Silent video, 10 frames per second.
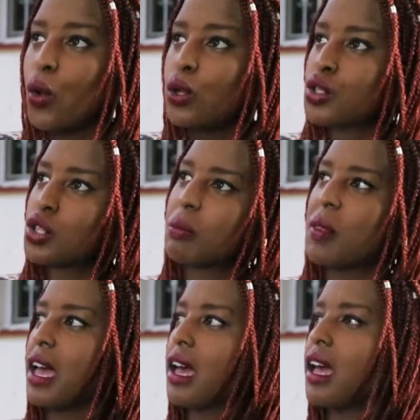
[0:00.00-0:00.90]
The whole trip
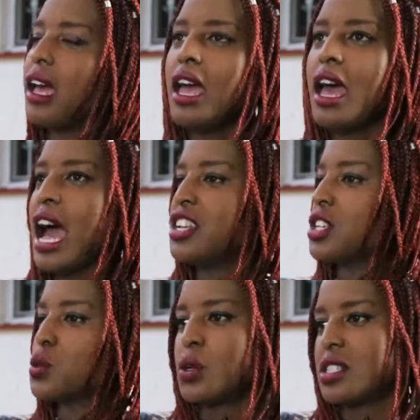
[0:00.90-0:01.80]
there, I
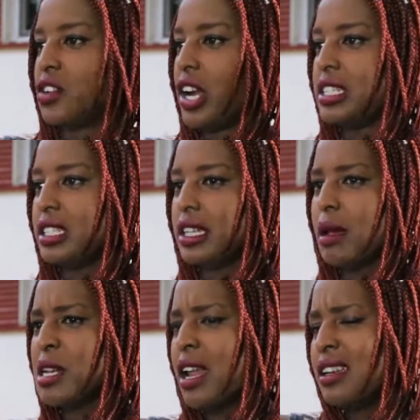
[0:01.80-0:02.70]
just wasn't ready.
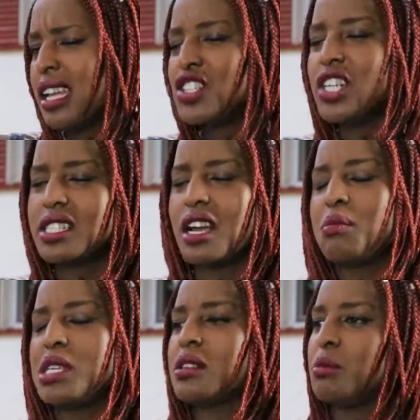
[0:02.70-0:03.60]
Nigerians are
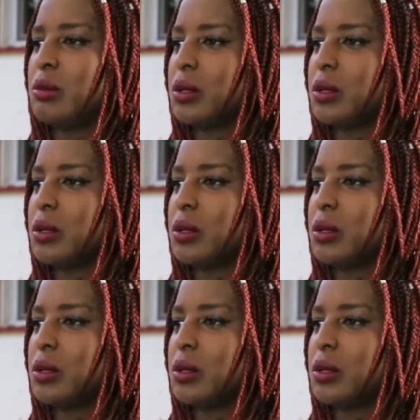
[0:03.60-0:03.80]
amazing people.